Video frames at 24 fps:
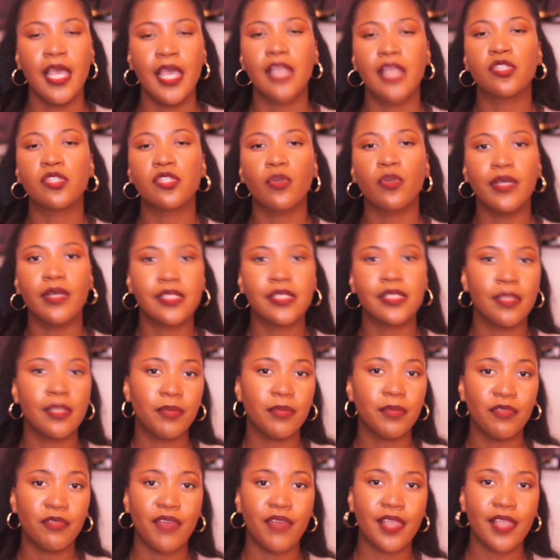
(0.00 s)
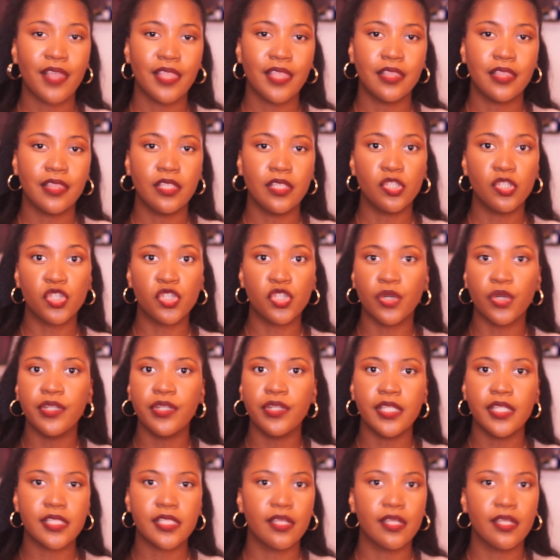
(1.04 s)
And so accept the fact that the
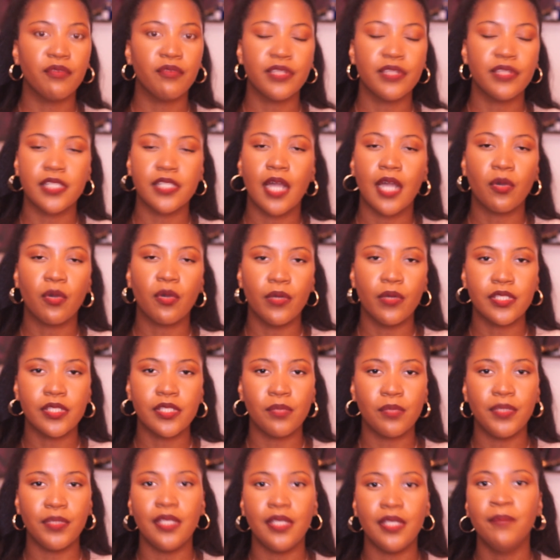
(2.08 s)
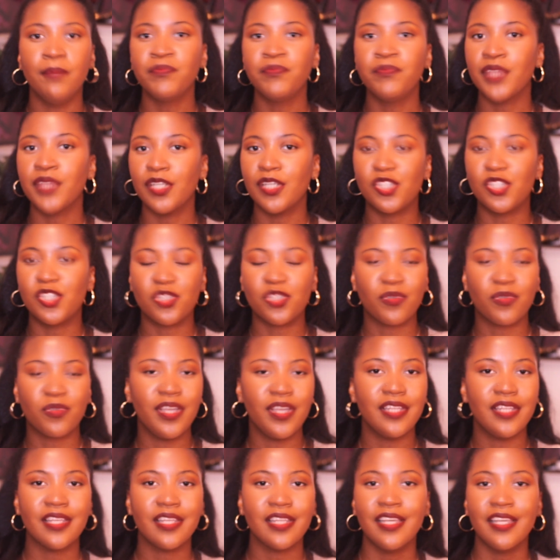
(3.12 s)
journey itself is not going to be a
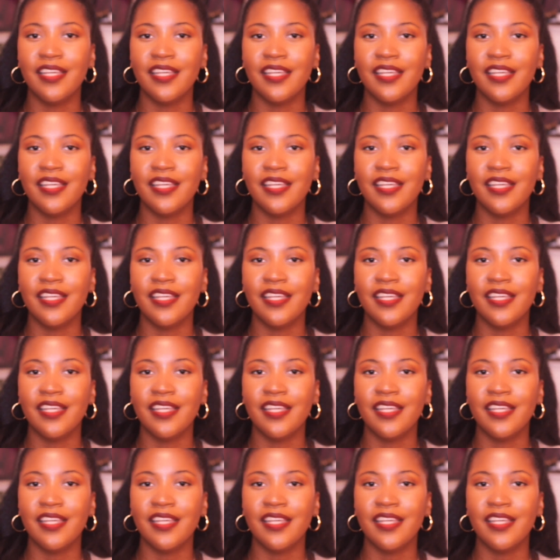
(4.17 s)
straight,